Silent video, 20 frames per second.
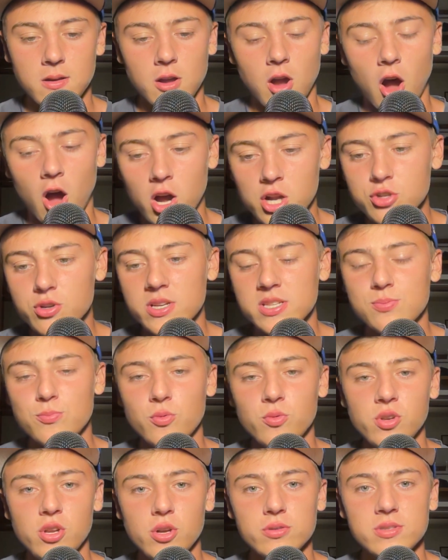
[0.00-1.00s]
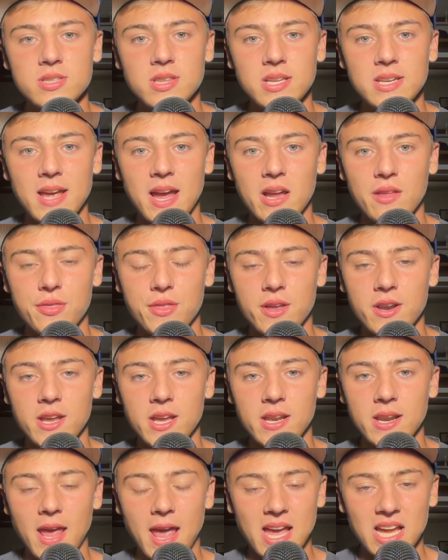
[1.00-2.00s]
Andrés Muñoz in the 9th
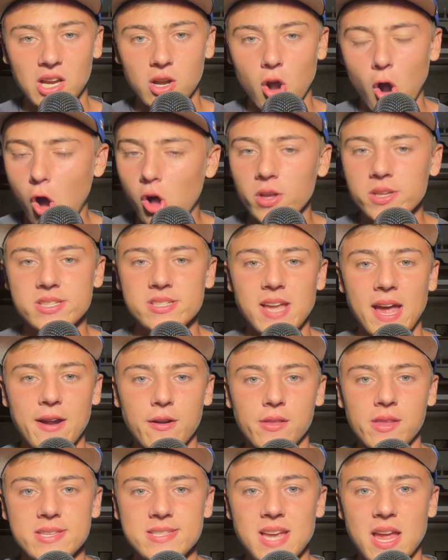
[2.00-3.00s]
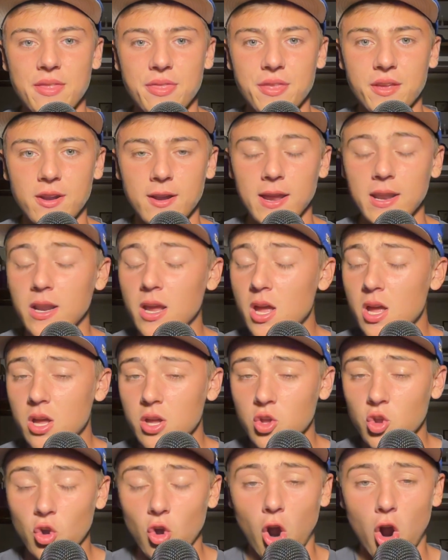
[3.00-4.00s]
inning and Colin Snyder in the 10th inning,
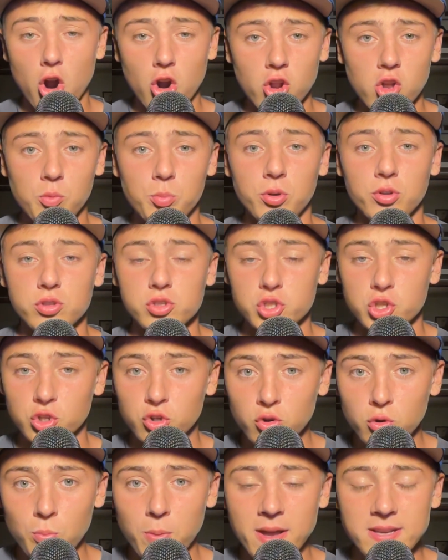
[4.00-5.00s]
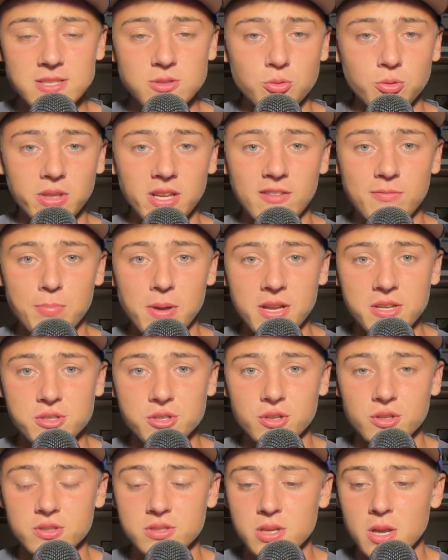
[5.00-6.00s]
your arguable two best relief
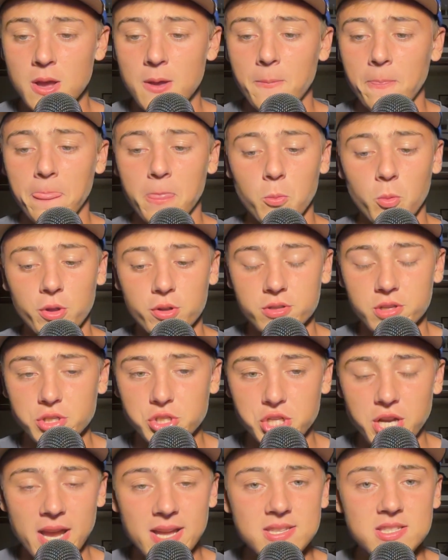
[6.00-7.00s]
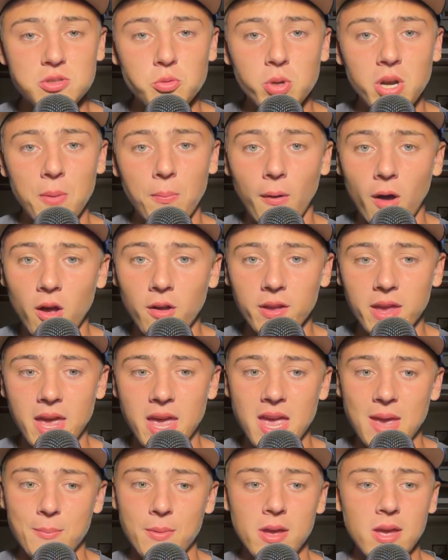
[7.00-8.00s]
pitchers. When there's a chance to win a ball
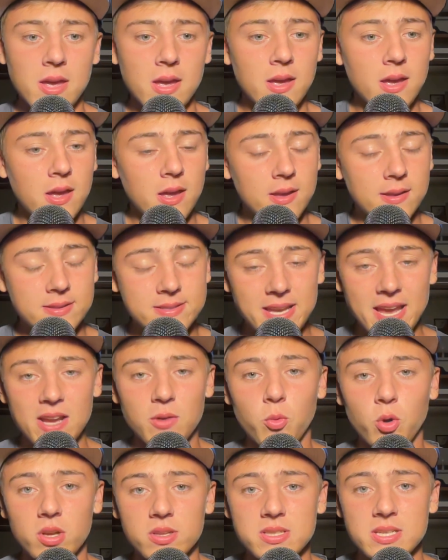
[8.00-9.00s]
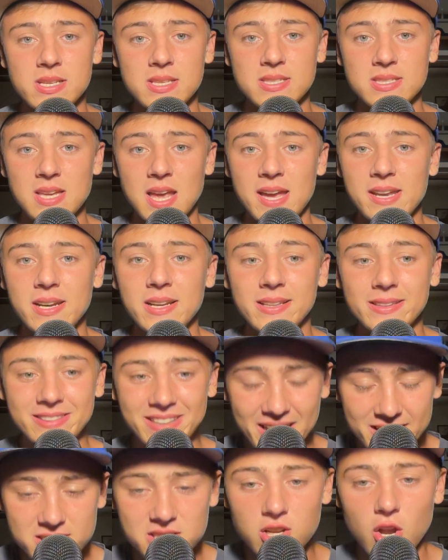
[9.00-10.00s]
game, Dan Wilson said,
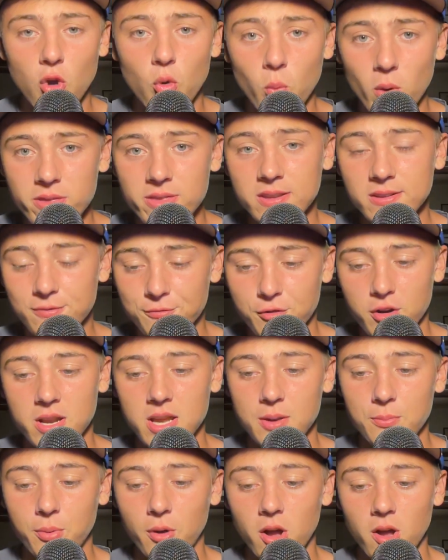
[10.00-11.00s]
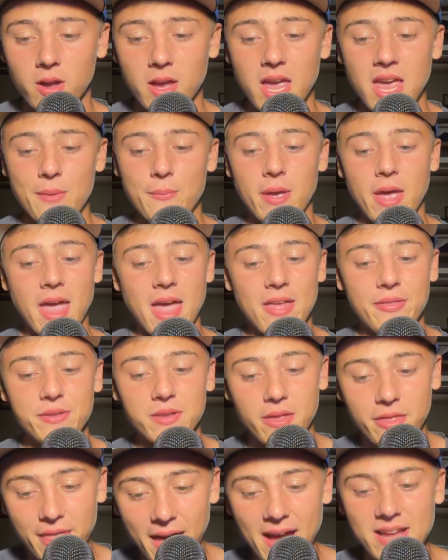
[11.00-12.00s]
let's go win this freaking ball game, and
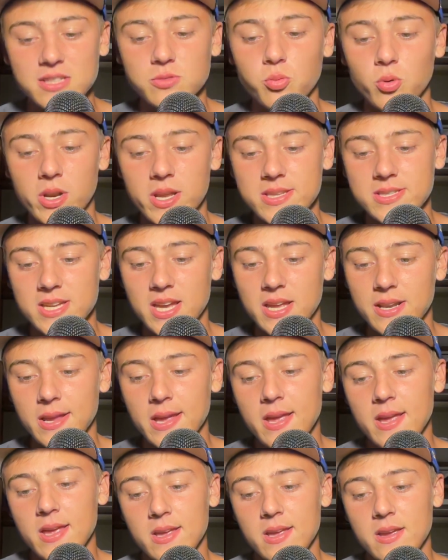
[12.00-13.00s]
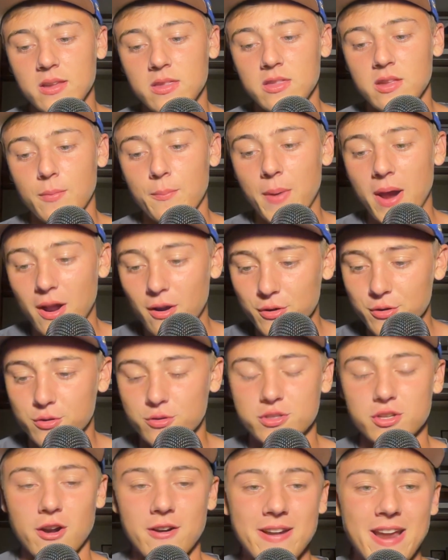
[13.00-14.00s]
that's what he did. The
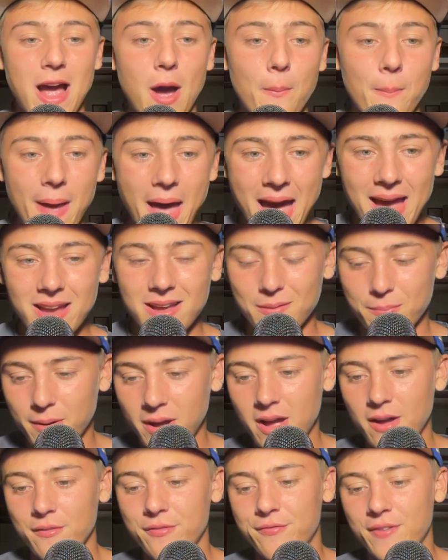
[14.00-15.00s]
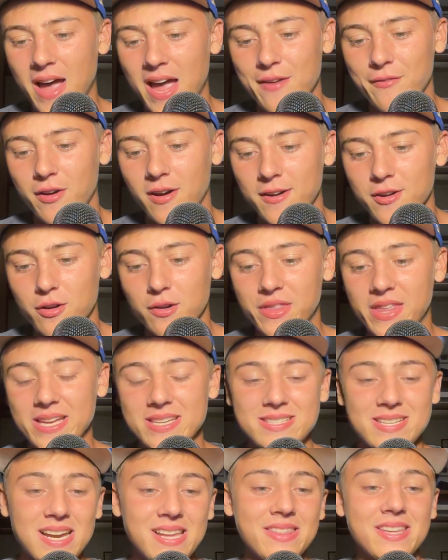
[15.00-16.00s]
Mariners are now back above 500. They
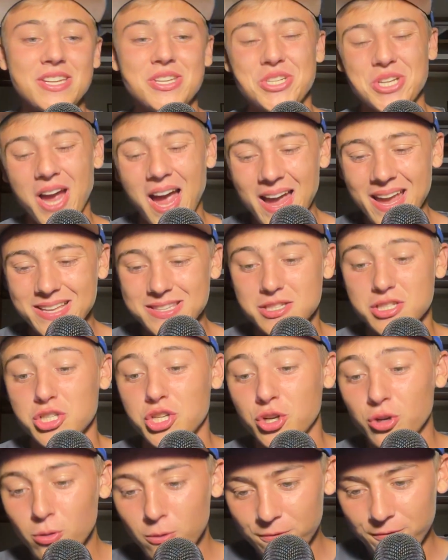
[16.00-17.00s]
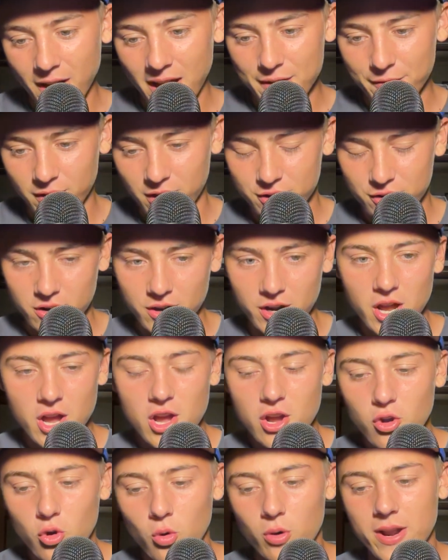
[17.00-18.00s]
send the Giants to 500,
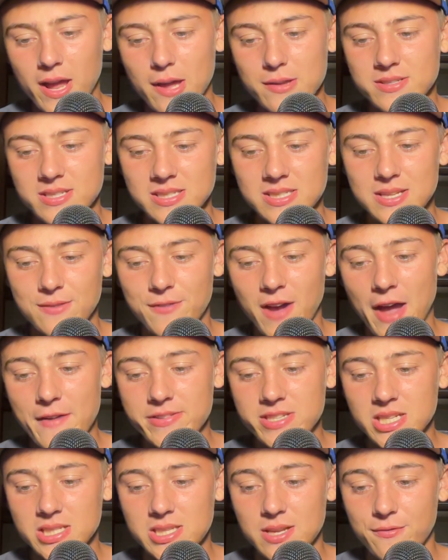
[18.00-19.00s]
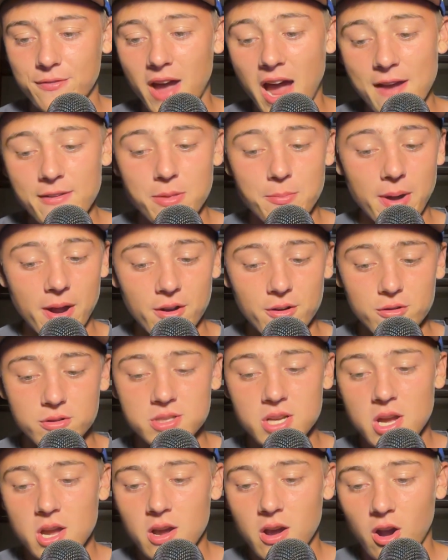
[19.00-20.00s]
who are now 65 and 65. The
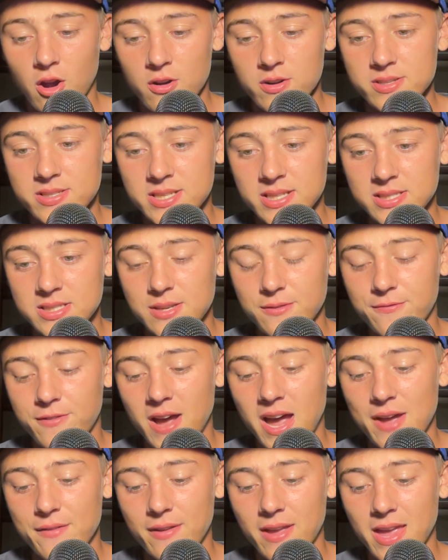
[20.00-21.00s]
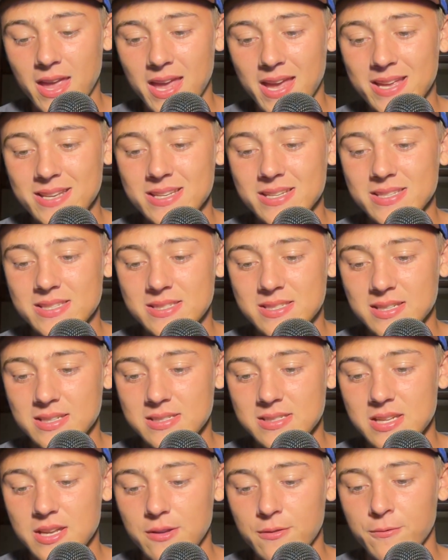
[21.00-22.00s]
Mariners are 65 and
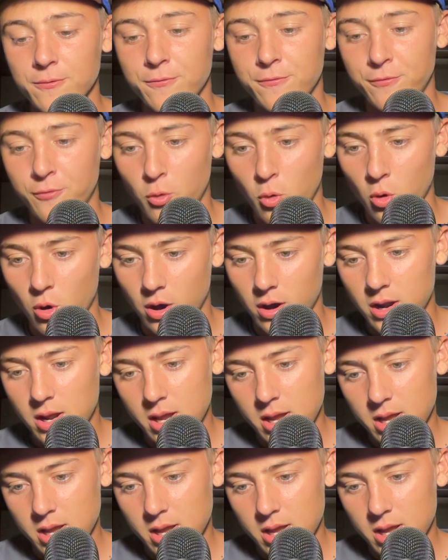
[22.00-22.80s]
64.